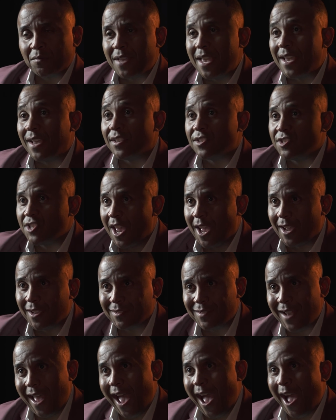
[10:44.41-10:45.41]
take a check
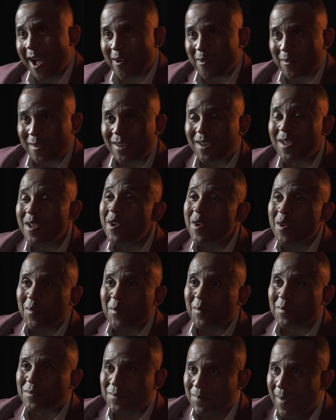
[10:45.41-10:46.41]
now and
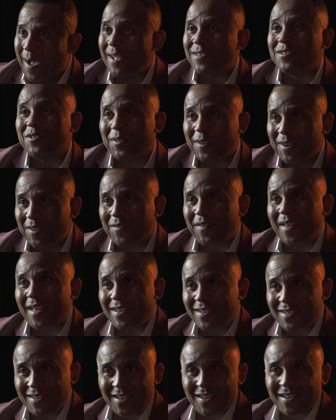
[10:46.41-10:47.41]
sponsor an
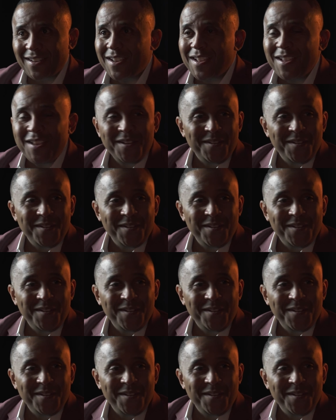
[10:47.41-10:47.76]
event and,